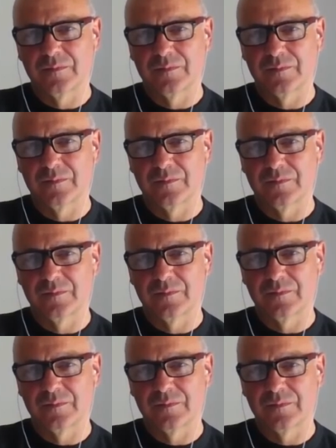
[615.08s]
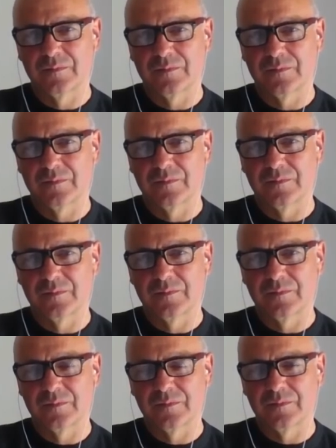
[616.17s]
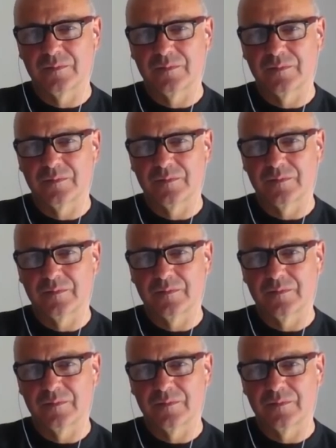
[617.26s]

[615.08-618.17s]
The person shown says nothing.